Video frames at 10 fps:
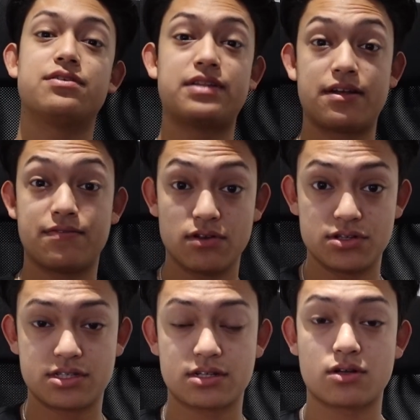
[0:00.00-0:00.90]
of that
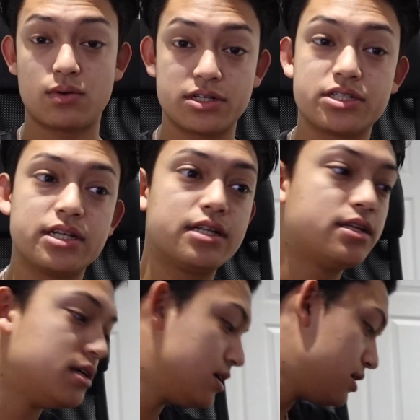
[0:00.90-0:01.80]
first
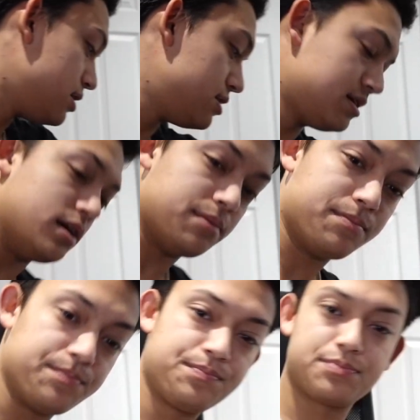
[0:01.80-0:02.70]
question.
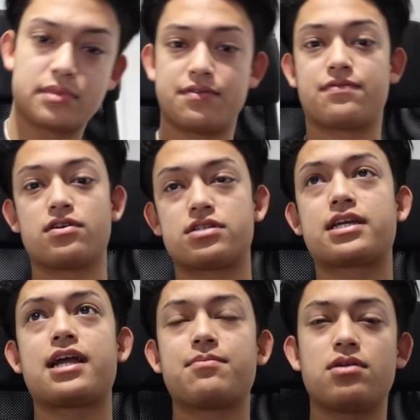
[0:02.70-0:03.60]
The first
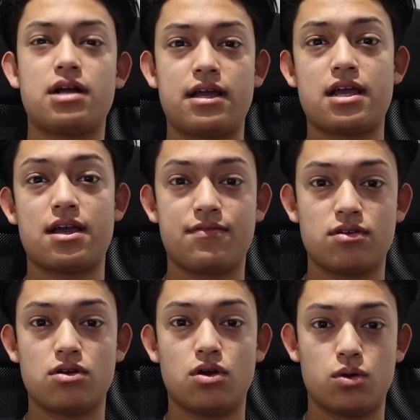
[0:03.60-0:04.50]
camera I
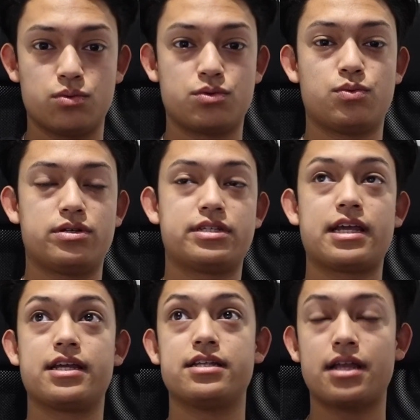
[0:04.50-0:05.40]
ever owned was
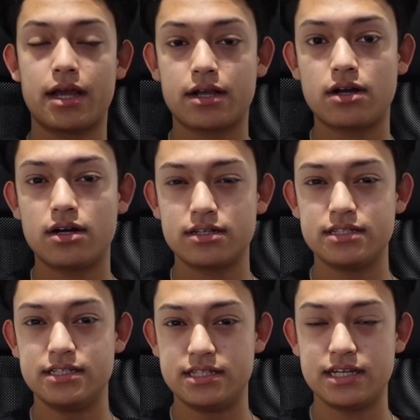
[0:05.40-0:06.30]
a
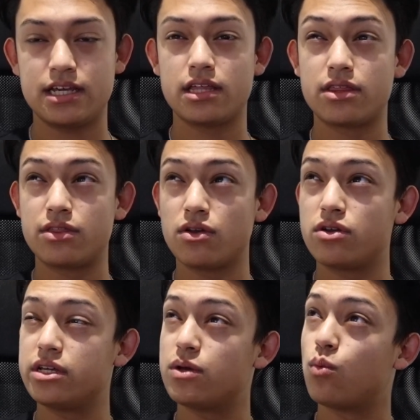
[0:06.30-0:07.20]
Nikon
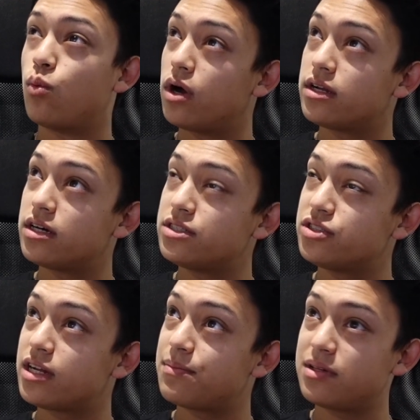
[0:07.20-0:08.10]

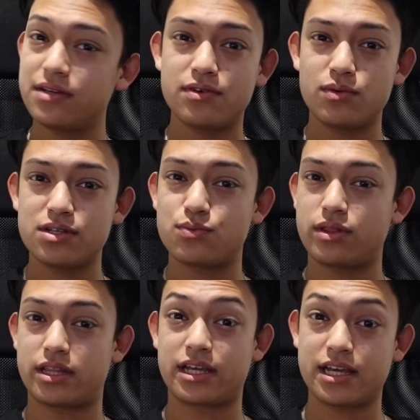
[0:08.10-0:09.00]
D3100, I believe it was,
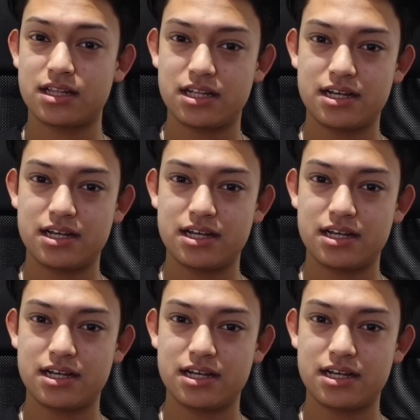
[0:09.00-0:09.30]
with the kit